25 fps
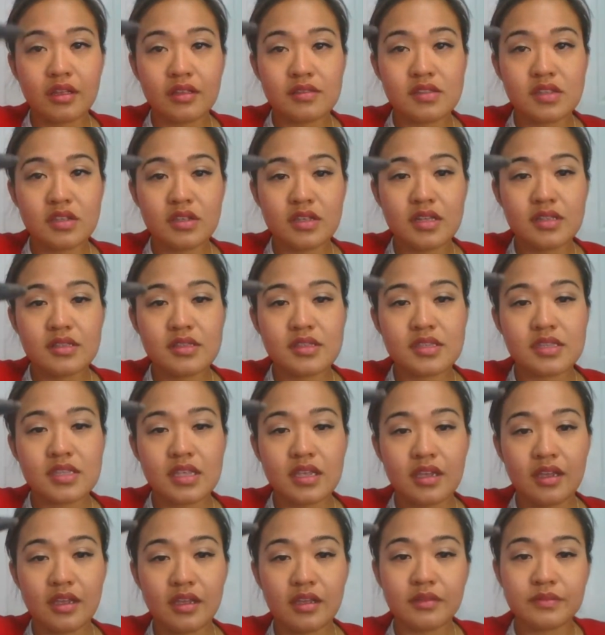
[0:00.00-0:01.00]
as you can
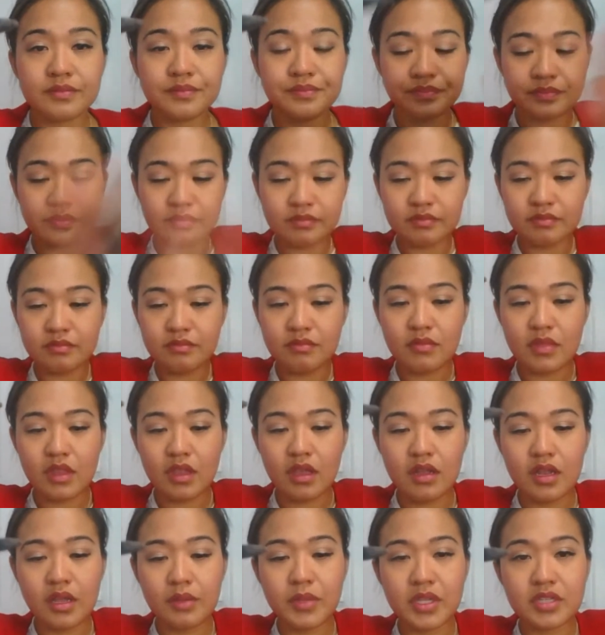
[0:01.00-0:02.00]
see,
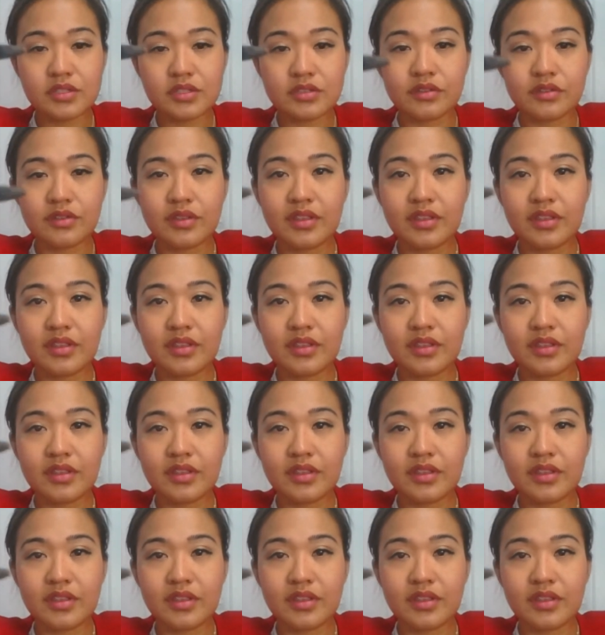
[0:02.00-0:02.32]
let me do